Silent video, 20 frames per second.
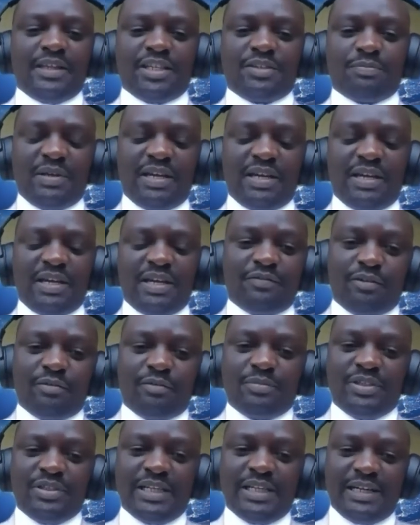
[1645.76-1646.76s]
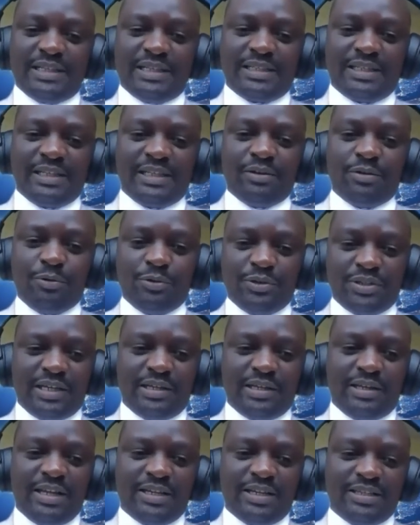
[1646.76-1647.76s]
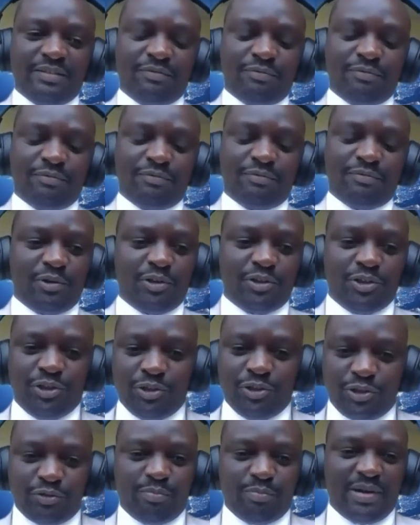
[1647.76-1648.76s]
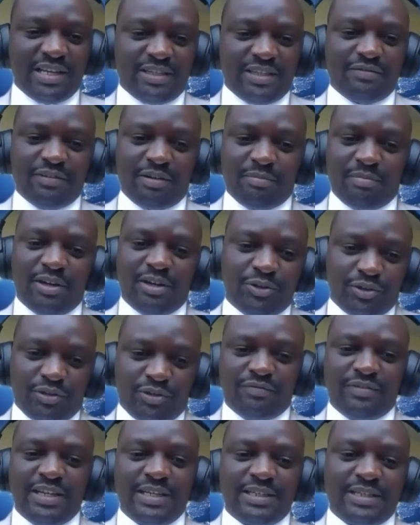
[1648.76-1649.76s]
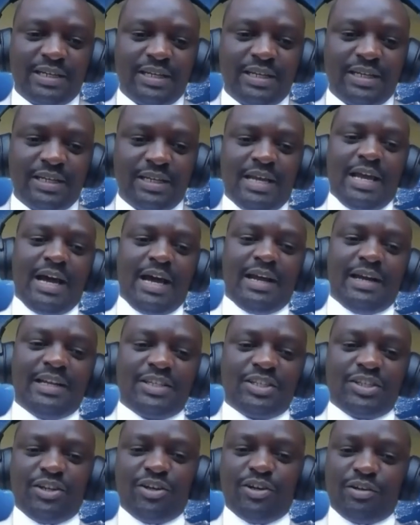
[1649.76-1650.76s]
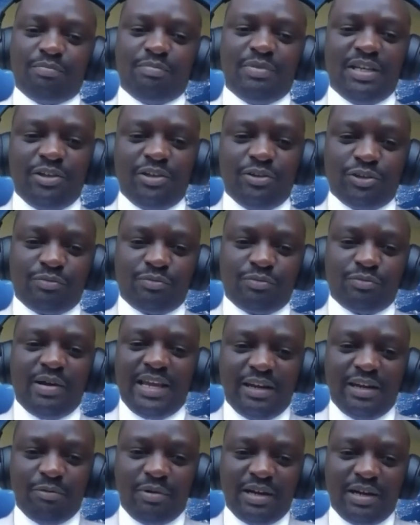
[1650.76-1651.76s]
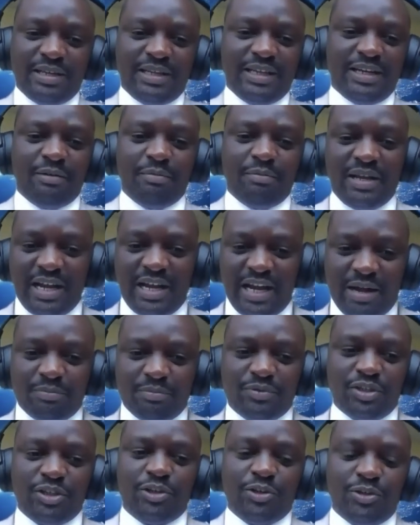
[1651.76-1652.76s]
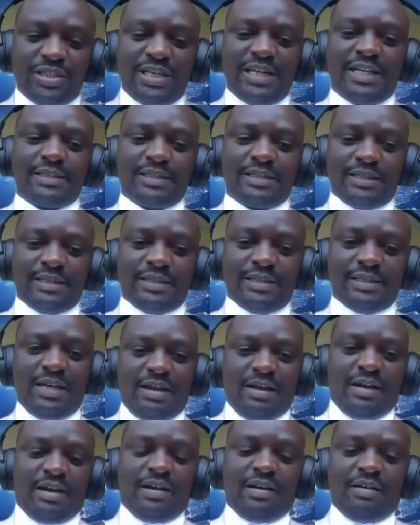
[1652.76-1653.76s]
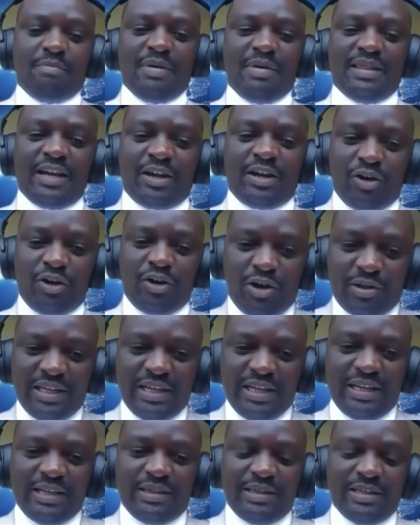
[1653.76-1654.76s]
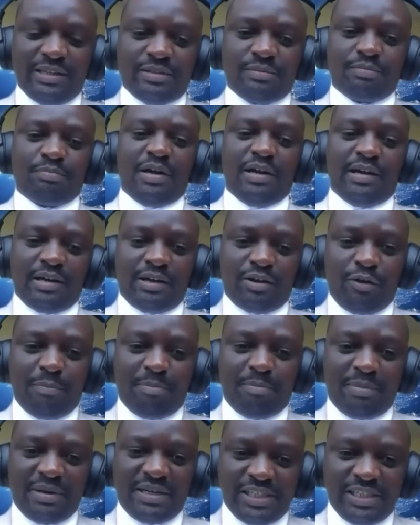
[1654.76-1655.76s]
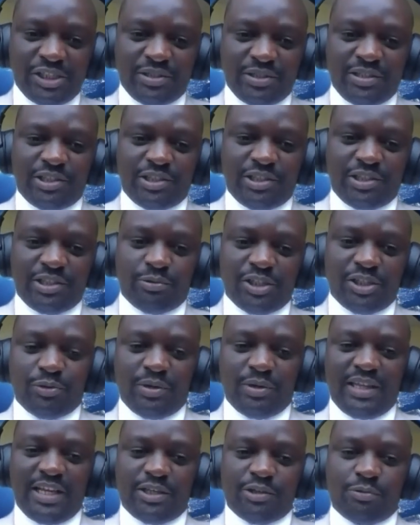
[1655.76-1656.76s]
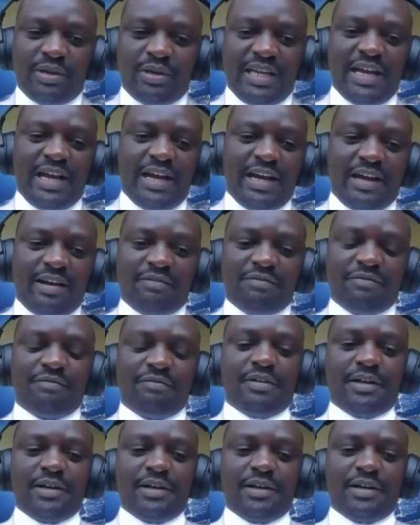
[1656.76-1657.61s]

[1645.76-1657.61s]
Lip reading: the speaker from JRC who said that if we produce massive amount of data and it's not being used by anyone, then it becomes useless. But the core thing in this competition is to ensure that we have